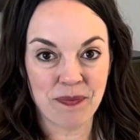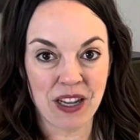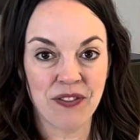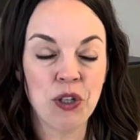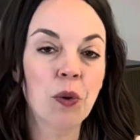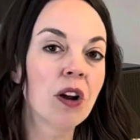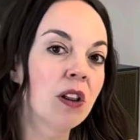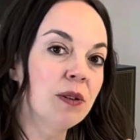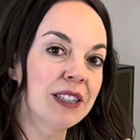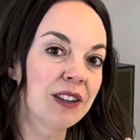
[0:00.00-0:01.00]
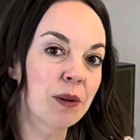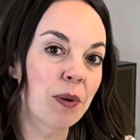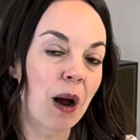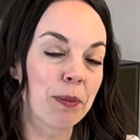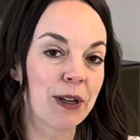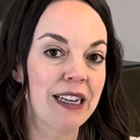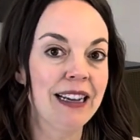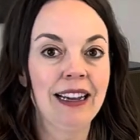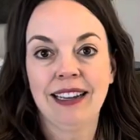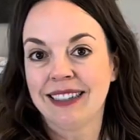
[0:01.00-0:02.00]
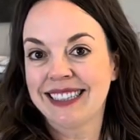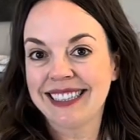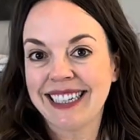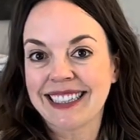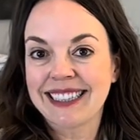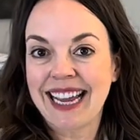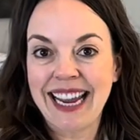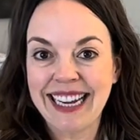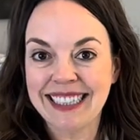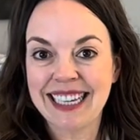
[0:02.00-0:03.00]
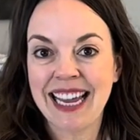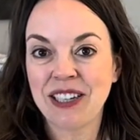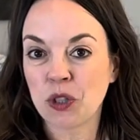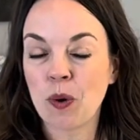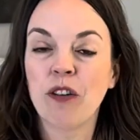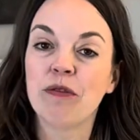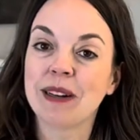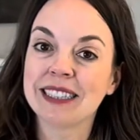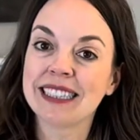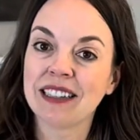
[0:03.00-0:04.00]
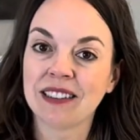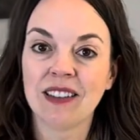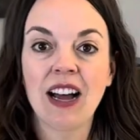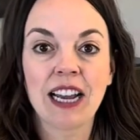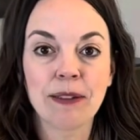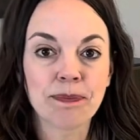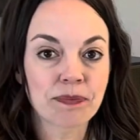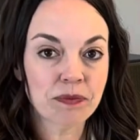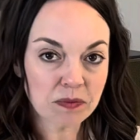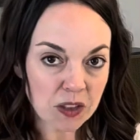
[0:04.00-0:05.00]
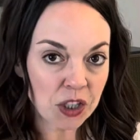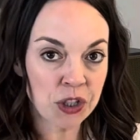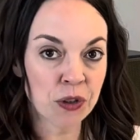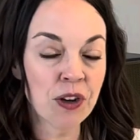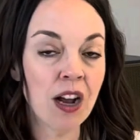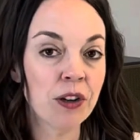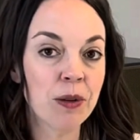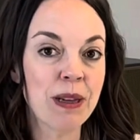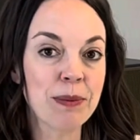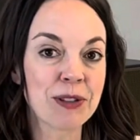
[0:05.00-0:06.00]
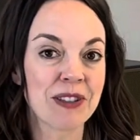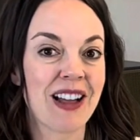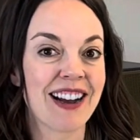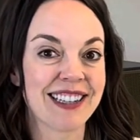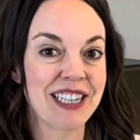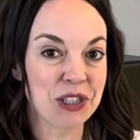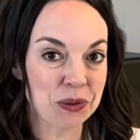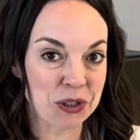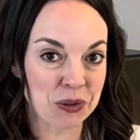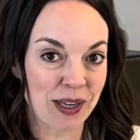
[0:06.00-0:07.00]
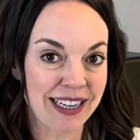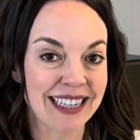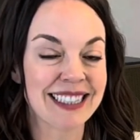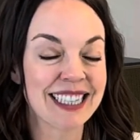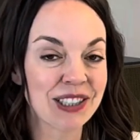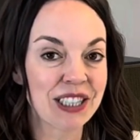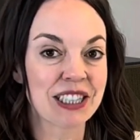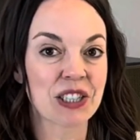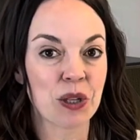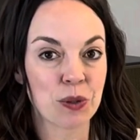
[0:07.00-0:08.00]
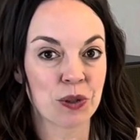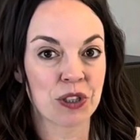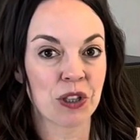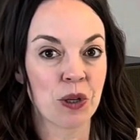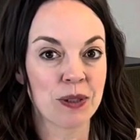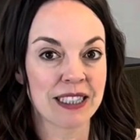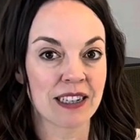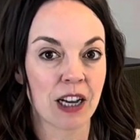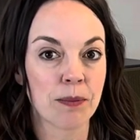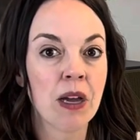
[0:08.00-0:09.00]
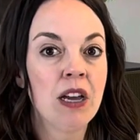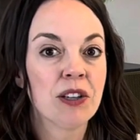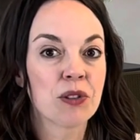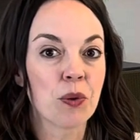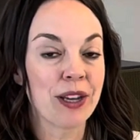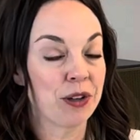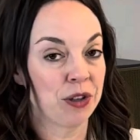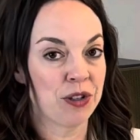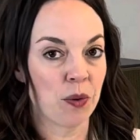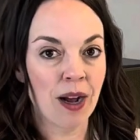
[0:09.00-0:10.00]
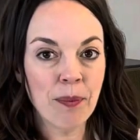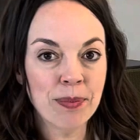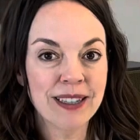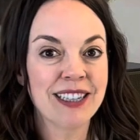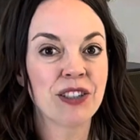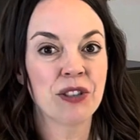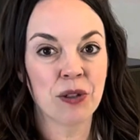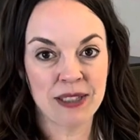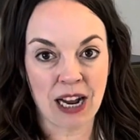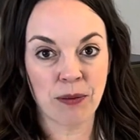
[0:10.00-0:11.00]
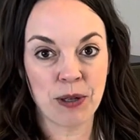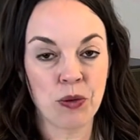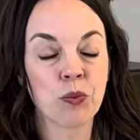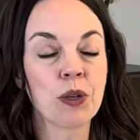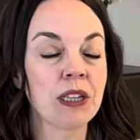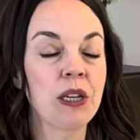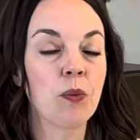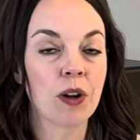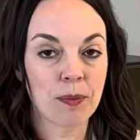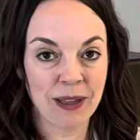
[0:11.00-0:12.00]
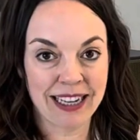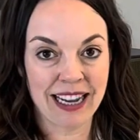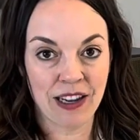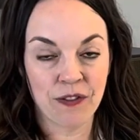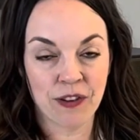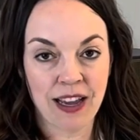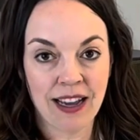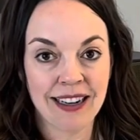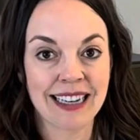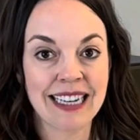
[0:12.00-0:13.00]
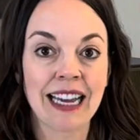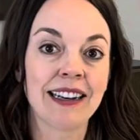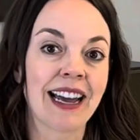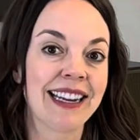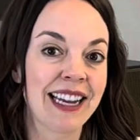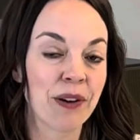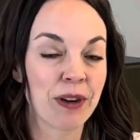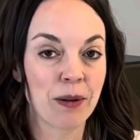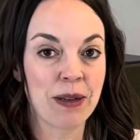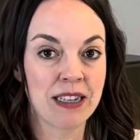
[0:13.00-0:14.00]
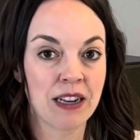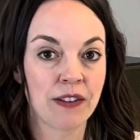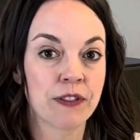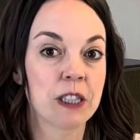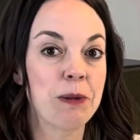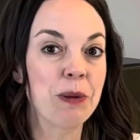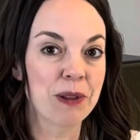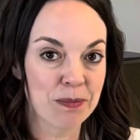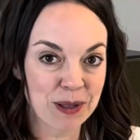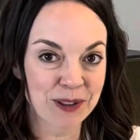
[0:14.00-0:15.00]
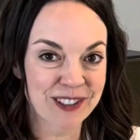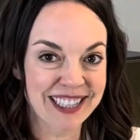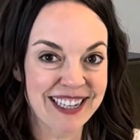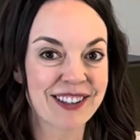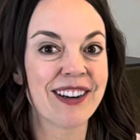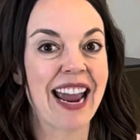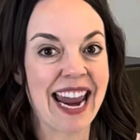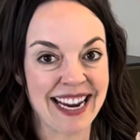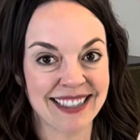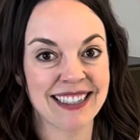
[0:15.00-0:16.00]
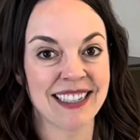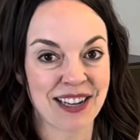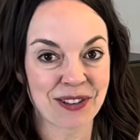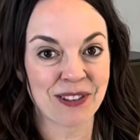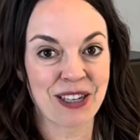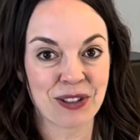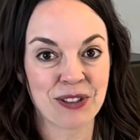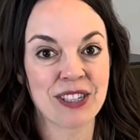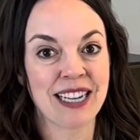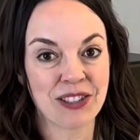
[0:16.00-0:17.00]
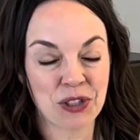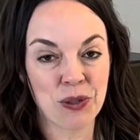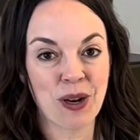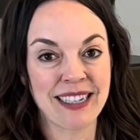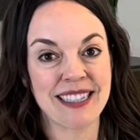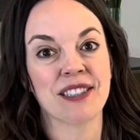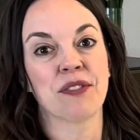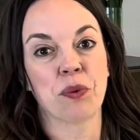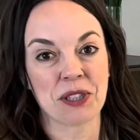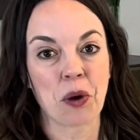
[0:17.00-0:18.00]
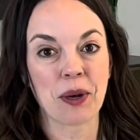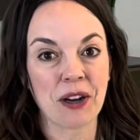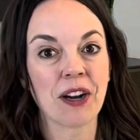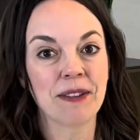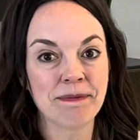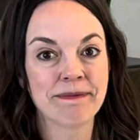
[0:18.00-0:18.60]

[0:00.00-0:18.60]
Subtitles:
If you are closing on the property 6, 8, 10, 12 months down the line, you're not going to be able to lock an interest rate until it gets closer to closing time. So it could go up, it could go down, but you really want to plan ahead for that. And again, I can't recommend enough. Speak with the builder's lender and another lender to get 2 ideas of what's going on.